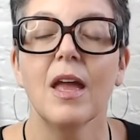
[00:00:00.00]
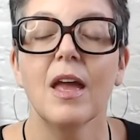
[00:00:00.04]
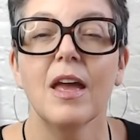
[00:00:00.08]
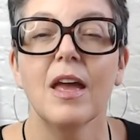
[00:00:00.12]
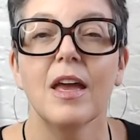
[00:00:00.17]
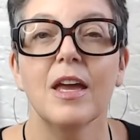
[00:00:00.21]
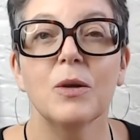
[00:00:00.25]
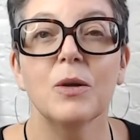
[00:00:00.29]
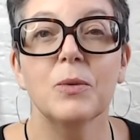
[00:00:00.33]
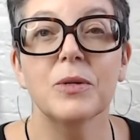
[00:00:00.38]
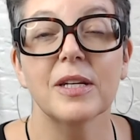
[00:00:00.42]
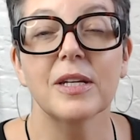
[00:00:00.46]

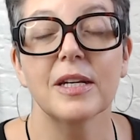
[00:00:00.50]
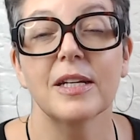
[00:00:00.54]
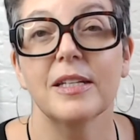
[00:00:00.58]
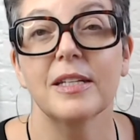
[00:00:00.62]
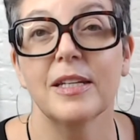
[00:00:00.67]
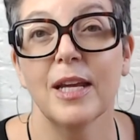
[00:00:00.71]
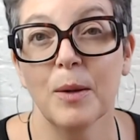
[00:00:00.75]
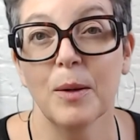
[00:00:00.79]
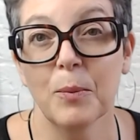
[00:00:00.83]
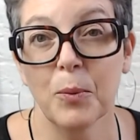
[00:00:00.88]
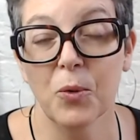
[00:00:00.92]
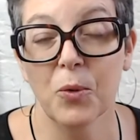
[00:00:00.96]
It was a
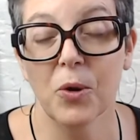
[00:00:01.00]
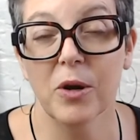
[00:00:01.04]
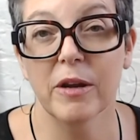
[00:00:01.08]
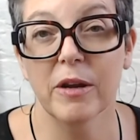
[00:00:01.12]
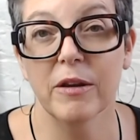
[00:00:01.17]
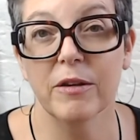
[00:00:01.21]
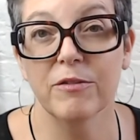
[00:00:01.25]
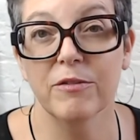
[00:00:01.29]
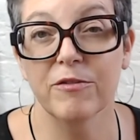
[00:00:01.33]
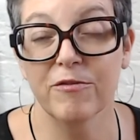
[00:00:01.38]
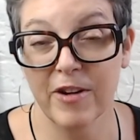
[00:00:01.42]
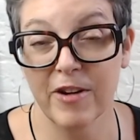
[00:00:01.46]

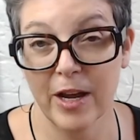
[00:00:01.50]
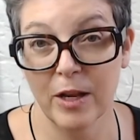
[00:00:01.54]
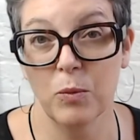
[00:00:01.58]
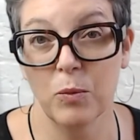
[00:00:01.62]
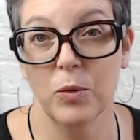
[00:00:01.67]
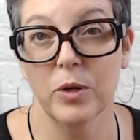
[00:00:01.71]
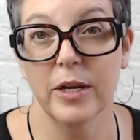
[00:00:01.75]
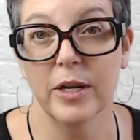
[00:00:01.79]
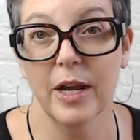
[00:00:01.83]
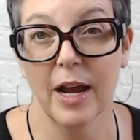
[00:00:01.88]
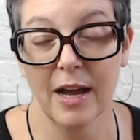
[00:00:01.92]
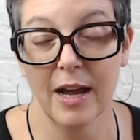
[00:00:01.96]
contemporary
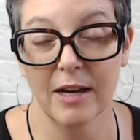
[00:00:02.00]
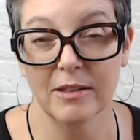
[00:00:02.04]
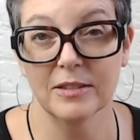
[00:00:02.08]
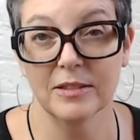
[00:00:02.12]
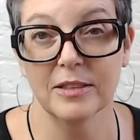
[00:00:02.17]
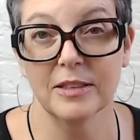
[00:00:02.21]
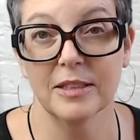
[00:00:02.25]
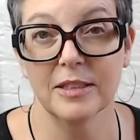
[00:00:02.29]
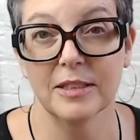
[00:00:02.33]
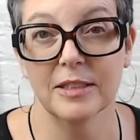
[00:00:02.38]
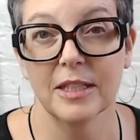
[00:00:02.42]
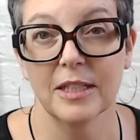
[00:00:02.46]
redwood
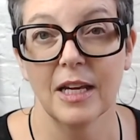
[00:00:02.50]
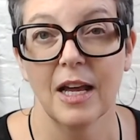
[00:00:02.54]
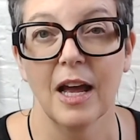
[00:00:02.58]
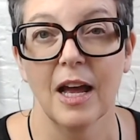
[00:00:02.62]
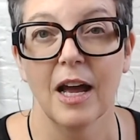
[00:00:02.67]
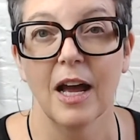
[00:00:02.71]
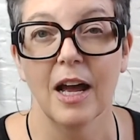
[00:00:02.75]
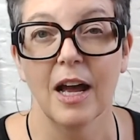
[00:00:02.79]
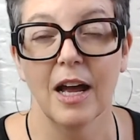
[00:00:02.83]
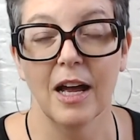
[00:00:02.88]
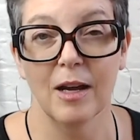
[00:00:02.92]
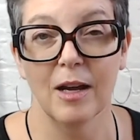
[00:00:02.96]
house
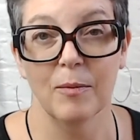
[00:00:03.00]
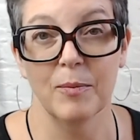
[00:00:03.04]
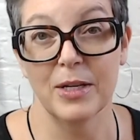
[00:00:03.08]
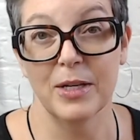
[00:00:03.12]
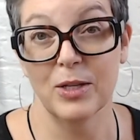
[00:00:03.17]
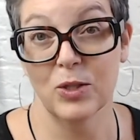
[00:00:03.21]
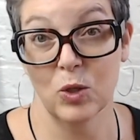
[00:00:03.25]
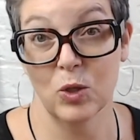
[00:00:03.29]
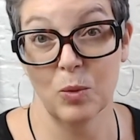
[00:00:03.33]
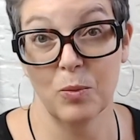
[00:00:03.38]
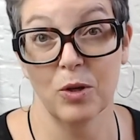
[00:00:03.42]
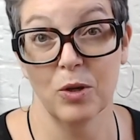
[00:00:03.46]
in
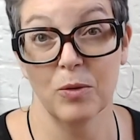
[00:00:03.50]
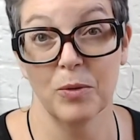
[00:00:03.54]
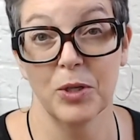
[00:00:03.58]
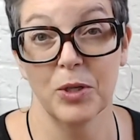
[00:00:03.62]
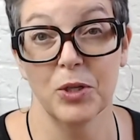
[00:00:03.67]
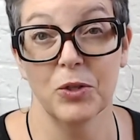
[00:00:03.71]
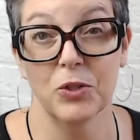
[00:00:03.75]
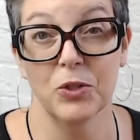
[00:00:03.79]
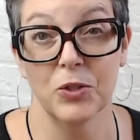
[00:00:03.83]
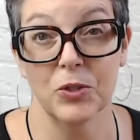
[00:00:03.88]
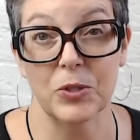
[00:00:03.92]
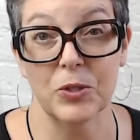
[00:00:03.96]
suburban
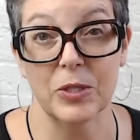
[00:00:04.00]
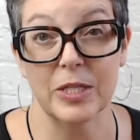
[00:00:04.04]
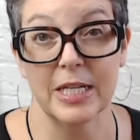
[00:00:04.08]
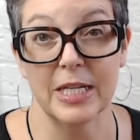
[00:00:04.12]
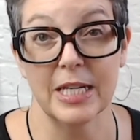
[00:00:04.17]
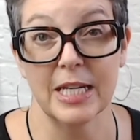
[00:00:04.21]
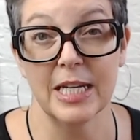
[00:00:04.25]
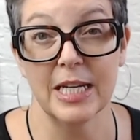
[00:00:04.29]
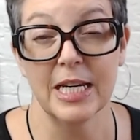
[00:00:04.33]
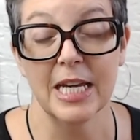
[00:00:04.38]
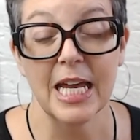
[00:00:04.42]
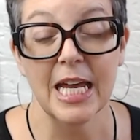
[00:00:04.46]
New
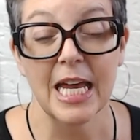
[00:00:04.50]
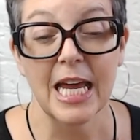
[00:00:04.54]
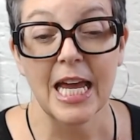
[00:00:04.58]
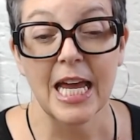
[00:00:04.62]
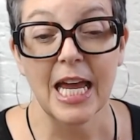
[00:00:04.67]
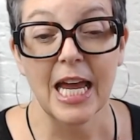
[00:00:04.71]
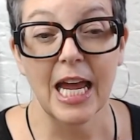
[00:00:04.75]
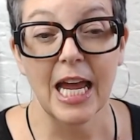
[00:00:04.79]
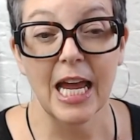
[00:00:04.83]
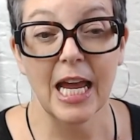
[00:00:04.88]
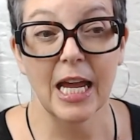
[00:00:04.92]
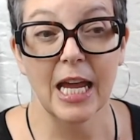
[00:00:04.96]
Jersey,
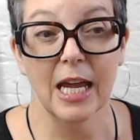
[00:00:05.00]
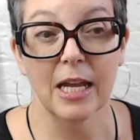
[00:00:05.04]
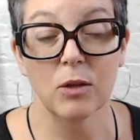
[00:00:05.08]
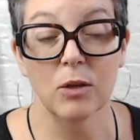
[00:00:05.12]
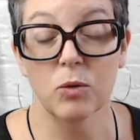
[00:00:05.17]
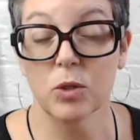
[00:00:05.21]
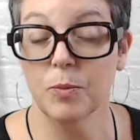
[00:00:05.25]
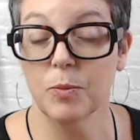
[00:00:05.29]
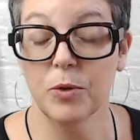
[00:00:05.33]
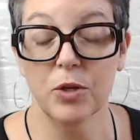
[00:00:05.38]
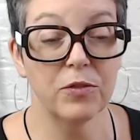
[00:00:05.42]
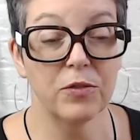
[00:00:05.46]
and it
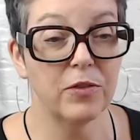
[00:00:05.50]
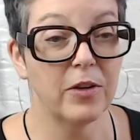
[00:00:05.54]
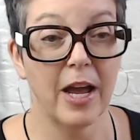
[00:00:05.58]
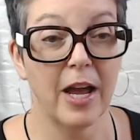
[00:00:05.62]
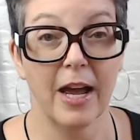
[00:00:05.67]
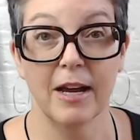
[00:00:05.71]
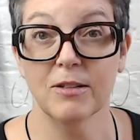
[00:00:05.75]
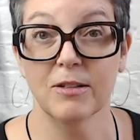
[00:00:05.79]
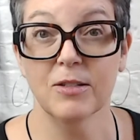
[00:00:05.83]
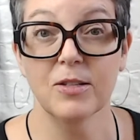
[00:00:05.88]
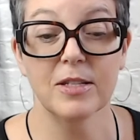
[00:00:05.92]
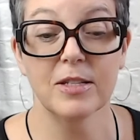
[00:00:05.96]
was a beautiful
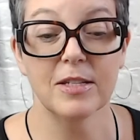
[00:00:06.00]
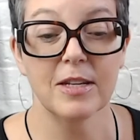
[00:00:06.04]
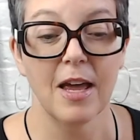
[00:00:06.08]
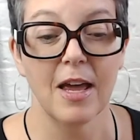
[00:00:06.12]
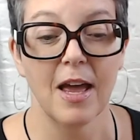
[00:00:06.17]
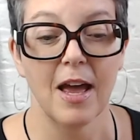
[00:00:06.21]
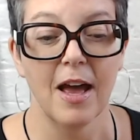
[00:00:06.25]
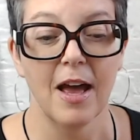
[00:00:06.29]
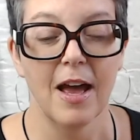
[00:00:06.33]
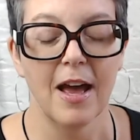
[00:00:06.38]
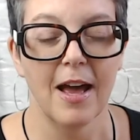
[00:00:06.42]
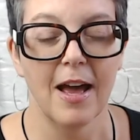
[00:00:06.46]
house.
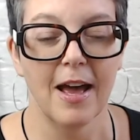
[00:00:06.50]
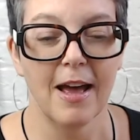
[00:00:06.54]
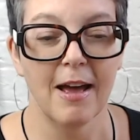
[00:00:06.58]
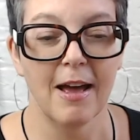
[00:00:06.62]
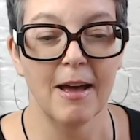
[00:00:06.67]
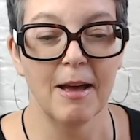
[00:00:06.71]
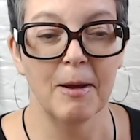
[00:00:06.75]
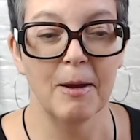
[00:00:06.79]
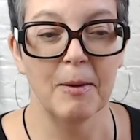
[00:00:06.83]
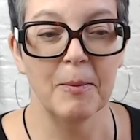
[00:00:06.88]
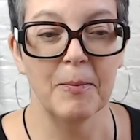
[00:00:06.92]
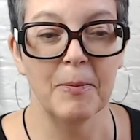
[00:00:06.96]

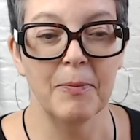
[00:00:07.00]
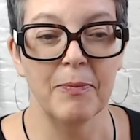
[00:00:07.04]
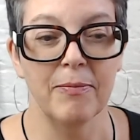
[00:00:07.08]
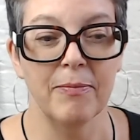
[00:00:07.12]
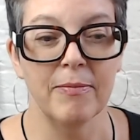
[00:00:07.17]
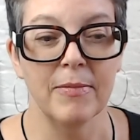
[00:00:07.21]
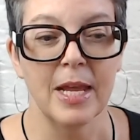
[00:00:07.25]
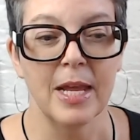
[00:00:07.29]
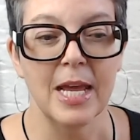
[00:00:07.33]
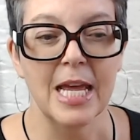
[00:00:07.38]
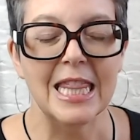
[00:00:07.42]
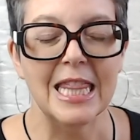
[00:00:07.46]

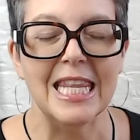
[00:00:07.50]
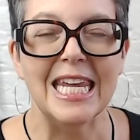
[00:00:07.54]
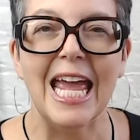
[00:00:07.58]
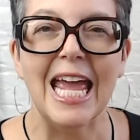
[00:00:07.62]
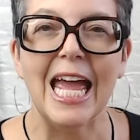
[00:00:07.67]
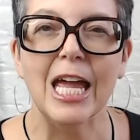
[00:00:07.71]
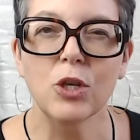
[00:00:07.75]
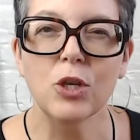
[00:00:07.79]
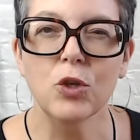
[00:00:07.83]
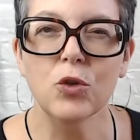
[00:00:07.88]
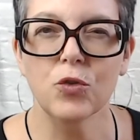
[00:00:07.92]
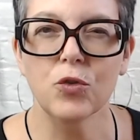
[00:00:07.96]
The
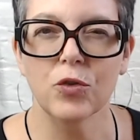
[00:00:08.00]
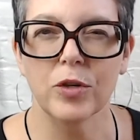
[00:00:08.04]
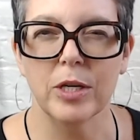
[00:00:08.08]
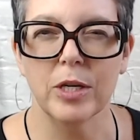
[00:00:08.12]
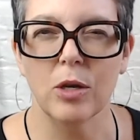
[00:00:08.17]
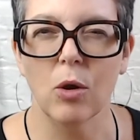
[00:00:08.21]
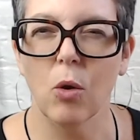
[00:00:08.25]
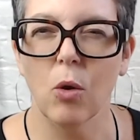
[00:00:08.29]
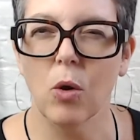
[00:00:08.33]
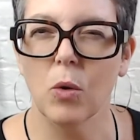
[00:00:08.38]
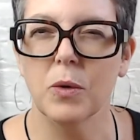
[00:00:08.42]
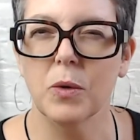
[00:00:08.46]
entry
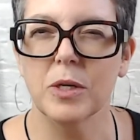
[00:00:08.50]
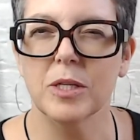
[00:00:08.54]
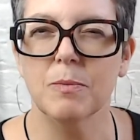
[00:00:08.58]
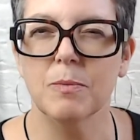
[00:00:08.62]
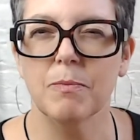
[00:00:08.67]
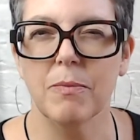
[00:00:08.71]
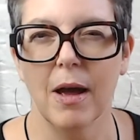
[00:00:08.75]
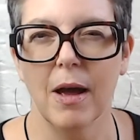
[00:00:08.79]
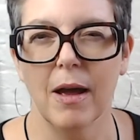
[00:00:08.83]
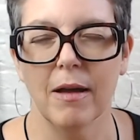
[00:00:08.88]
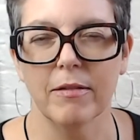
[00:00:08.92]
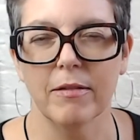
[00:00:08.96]
always
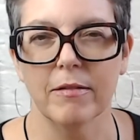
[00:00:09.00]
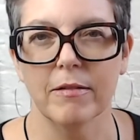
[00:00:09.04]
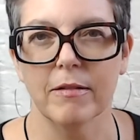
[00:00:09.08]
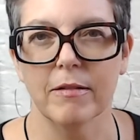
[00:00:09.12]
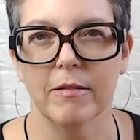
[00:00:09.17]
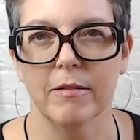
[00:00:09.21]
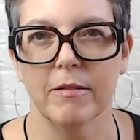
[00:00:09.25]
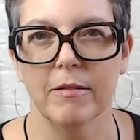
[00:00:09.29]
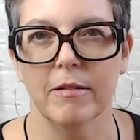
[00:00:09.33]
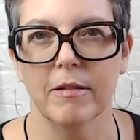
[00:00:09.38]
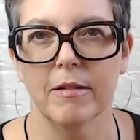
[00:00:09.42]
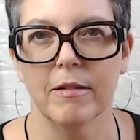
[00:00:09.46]

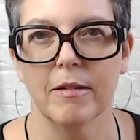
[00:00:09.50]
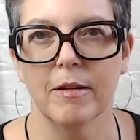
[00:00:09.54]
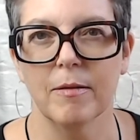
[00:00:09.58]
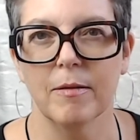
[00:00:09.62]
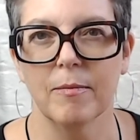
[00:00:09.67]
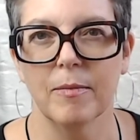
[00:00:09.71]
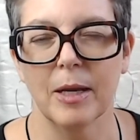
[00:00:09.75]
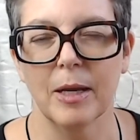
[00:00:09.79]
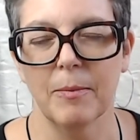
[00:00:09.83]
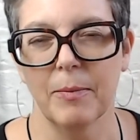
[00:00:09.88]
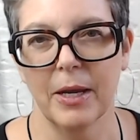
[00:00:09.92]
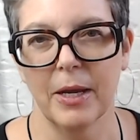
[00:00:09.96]
bothered
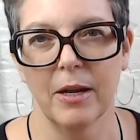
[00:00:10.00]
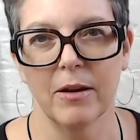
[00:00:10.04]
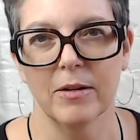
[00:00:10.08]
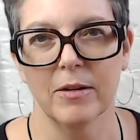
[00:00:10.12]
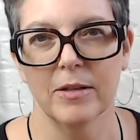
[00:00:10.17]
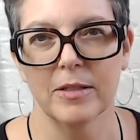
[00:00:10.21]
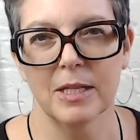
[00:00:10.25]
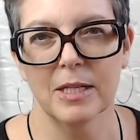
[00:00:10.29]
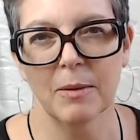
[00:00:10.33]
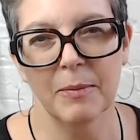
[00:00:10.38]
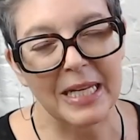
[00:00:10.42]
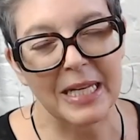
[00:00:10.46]
my
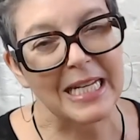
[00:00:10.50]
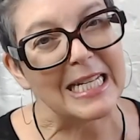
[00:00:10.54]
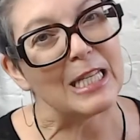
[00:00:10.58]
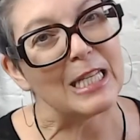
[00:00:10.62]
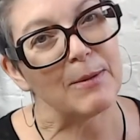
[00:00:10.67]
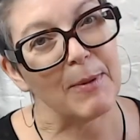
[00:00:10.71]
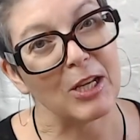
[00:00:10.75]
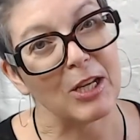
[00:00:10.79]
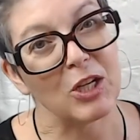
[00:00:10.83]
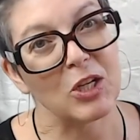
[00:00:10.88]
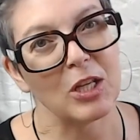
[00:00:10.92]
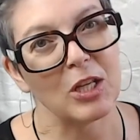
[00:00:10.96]
parents,
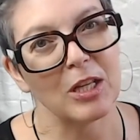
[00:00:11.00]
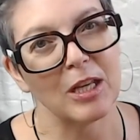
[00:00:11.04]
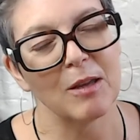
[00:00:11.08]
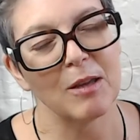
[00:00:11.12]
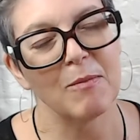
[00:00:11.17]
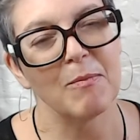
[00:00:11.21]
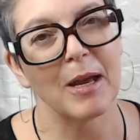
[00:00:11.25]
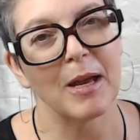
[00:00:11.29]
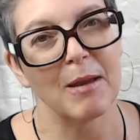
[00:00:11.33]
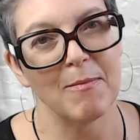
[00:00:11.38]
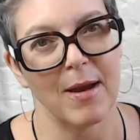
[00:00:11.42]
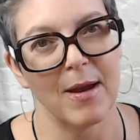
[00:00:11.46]
especially
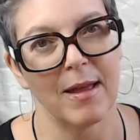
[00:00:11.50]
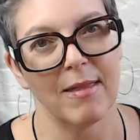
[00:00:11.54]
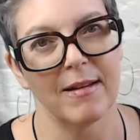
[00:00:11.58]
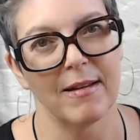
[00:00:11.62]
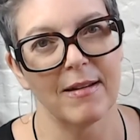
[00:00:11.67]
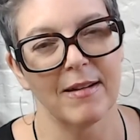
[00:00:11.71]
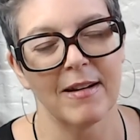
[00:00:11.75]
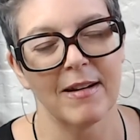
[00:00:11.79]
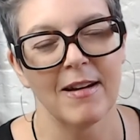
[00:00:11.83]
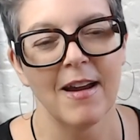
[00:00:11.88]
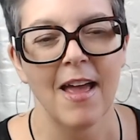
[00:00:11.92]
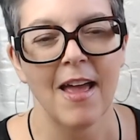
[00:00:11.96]
my
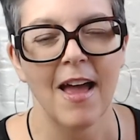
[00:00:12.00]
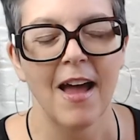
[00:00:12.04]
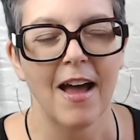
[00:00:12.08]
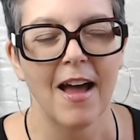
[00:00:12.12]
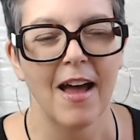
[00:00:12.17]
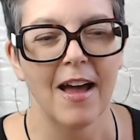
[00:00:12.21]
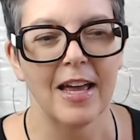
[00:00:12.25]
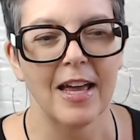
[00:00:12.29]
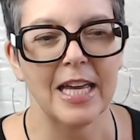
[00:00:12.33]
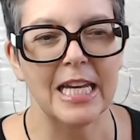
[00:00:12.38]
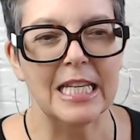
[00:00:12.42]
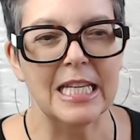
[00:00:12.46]
mother,
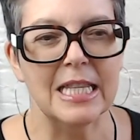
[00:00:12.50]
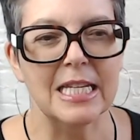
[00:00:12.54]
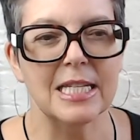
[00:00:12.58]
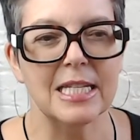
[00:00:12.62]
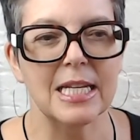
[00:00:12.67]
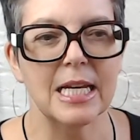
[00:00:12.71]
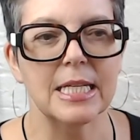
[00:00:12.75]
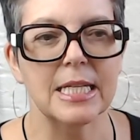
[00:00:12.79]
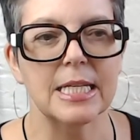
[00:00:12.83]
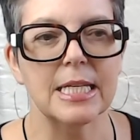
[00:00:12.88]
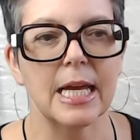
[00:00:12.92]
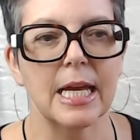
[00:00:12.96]
in the
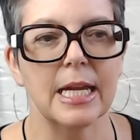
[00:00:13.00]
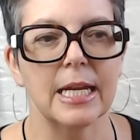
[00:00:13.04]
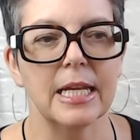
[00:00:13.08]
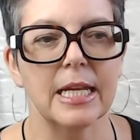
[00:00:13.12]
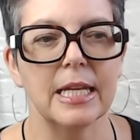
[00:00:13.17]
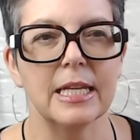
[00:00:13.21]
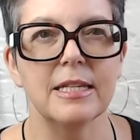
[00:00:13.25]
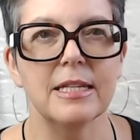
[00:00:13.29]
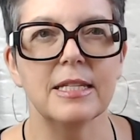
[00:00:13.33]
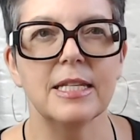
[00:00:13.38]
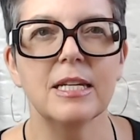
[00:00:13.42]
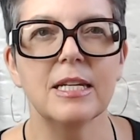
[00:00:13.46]
sense that
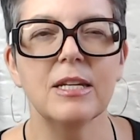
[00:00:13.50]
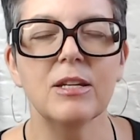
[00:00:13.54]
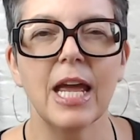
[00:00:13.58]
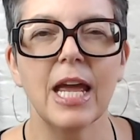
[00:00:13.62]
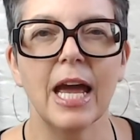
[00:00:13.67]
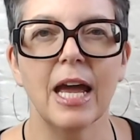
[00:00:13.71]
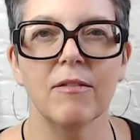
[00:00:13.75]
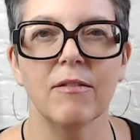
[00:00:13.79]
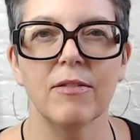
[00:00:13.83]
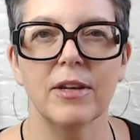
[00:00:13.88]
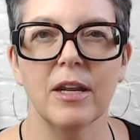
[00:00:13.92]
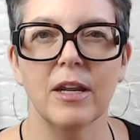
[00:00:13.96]
it didn't
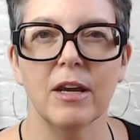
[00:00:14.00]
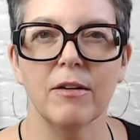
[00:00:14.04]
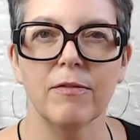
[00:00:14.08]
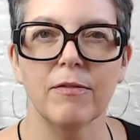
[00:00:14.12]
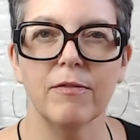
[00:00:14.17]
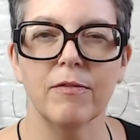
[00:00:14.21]
have enough